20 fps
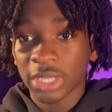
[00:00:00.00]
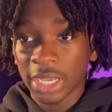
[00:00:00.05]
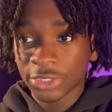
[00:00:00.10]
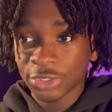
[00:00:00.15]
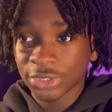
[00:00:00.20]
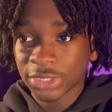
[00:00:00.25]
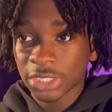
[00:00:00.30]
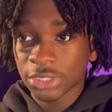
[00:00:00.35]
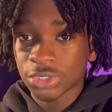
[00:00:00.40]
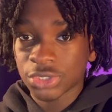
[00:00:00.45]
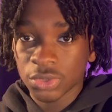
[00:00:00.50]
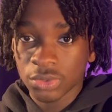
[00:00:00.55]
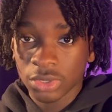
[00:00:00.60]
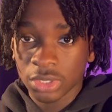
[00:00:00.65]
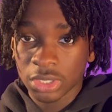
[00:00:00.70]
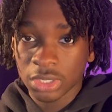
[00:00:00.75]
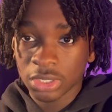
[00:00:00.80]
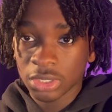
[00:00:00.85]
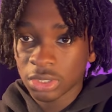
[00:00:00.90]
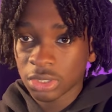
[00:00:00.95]
as you said,
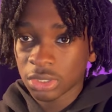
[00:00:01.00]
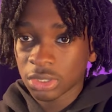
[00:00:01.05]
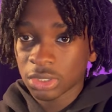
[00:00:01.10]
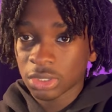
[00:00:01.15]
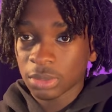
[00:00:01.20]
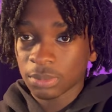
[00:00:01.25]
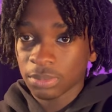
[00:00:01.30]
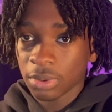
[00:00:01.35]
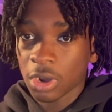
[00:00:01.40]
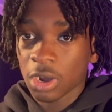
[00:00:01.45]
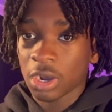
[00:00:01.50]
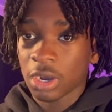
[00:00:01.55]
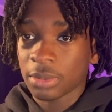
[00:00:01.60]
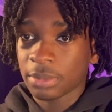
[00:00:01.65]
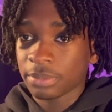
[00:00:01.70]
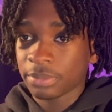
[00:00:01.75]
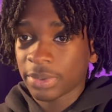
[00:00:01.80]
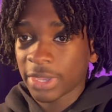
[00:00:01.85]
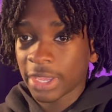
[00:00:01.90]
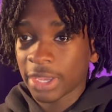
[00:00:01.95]
Jonah,
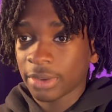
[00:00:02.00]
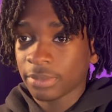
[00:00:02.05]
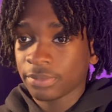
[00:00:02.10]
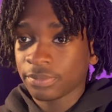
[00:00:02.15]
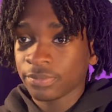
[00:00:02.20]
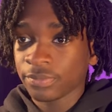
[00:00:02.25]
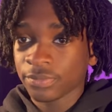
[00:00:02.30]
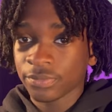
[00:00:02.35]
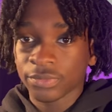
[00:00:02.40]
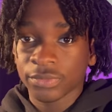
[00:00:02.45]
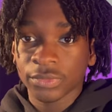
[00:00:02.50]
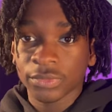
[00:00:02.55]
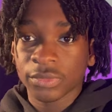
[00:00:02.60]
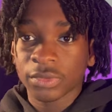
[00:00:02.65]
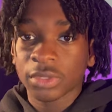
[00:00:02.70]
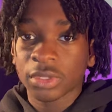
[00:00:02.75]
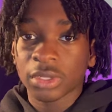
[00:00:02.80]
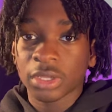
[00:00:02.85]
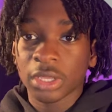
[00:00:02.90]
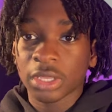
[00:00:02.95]
Pam,
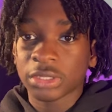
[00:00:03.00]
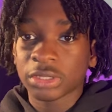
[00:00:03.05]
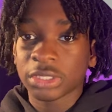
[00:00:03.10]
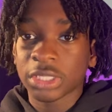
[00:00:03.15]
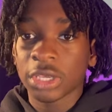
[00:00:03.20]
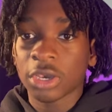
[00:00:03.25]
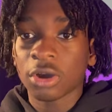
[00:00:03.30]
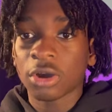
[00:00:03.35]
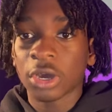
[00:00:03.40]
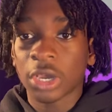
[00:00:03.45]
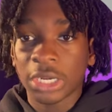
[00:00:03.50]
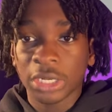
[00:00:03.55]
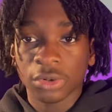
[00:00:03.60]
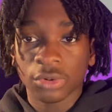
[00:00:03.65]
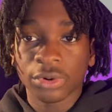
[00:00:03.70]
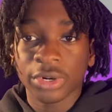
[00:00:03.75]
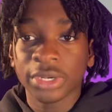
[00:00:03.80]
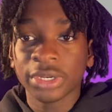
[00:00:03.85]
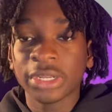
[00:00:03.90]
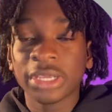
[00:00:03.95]
and
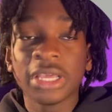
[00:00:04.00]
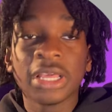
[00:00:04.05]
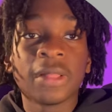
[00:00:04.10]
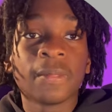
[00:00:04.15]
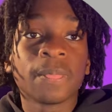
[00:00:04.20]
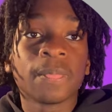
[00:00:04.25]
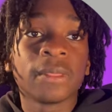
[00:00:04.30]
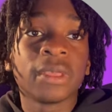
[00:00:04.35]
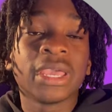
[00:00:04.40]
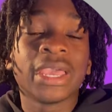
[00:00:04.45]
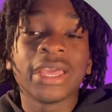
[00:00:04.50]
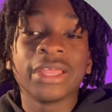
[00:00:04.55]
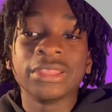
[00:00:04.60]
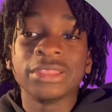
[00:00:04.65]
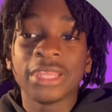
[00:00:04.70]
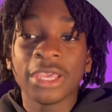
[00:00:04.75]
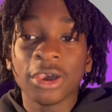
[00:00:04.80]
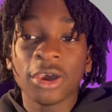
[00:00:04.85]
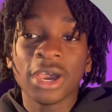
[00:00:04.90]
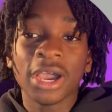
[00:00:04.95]
Lauren,
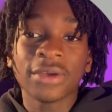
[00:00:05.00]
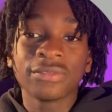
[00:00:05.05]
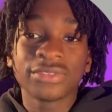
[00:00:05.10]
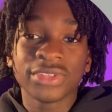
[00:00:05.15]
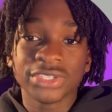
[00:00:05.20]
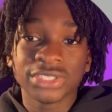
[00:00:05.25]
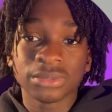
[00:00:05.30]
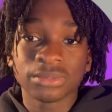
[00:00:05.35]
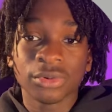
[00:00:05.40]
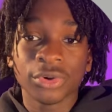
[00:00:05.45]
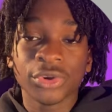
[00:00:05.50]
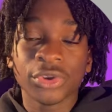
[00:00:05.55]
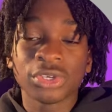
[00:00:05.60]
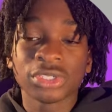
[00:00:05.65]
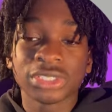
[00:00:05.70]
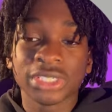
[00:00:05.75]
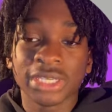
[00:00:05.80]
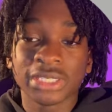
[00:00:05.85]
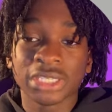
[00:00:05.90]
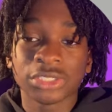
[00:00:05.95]
they all have testimonials
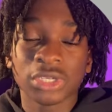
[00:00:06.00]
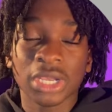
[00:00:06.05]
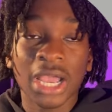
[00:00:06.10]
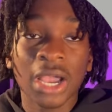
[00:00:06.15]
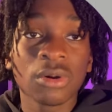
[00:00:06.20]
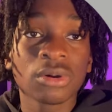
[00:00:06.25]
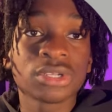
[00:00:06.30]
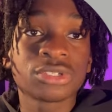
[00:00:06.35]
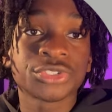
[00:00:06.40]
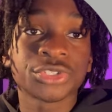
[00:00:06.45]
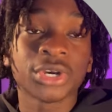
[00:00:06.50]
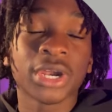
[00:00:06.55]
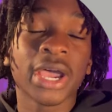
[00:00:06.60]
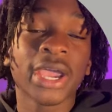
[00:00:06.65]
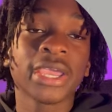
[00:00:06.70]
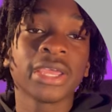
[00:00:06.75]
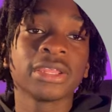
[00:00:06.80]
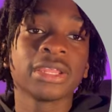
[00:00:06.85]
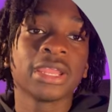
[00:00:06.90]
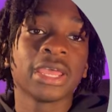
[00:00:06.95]
saying that. So I would try
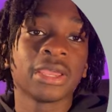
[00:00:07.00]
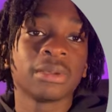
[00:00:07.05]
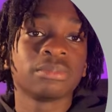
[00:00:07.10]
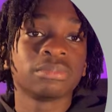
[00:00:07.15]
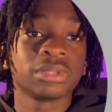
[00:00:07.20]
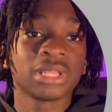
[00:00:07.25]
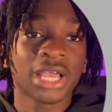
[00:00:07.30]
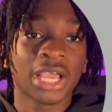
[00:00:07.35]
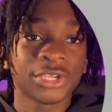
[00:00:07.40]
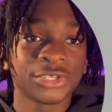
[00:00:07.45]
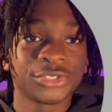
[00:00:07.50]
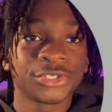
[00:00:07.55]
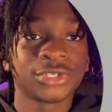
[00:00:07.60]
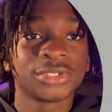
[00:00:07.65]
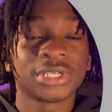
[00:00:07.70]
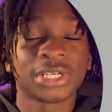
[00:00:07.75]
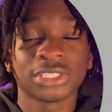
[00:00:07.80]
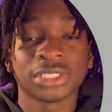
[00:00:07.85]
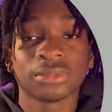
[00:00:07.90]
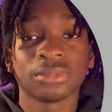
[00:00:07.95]
and like plaster your
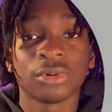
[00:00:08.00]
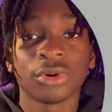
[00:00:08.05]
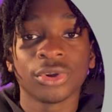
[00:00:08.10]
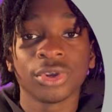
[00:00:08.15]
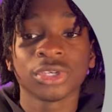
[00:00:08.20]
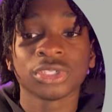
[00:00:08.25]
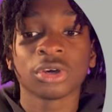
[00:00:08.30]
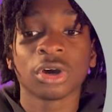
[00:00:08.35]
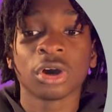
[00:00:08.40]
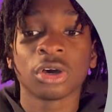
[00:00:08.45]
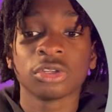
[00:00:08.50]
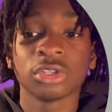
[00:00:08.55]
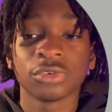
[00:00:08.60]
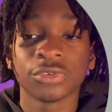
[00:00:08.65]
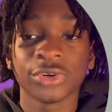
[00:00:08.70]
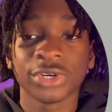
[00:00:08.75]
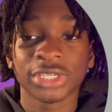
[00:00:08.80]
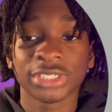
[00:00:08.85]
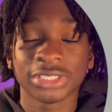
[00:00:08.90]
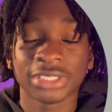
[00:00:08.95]
testimonials all over
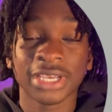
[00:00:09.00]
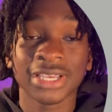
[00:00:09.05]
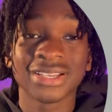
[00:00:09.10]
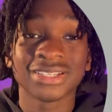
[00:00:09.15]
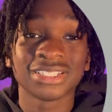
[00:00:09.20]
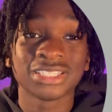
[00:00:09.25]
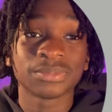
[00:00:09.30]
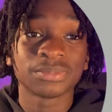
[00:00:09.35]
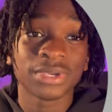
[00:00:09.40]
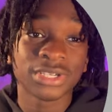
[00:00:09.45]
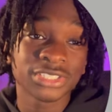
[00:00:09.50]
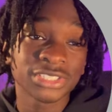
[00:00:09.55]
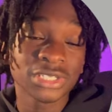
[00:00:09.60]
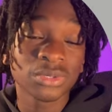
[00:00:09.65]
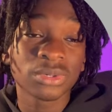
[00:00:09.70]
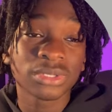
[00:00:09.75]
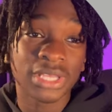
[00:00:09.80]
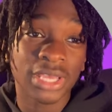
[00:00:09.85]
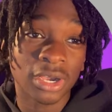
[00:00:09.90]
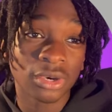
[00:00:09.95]
your site, because especially
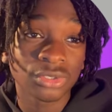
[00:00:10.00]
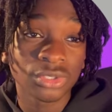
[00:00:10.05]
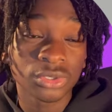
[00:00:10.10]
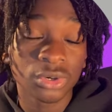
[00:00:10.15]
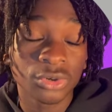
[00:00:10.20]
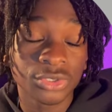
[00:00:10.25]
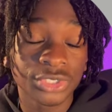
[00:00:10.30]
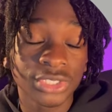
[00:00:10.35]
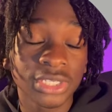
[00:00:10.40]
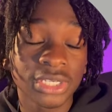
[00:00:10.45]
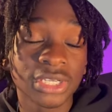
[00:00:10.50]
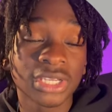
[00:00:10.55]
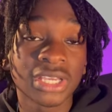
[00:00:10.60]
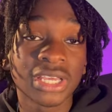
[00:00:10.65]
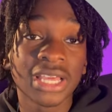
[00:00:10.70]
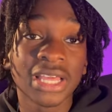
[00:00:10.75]
with health coaching,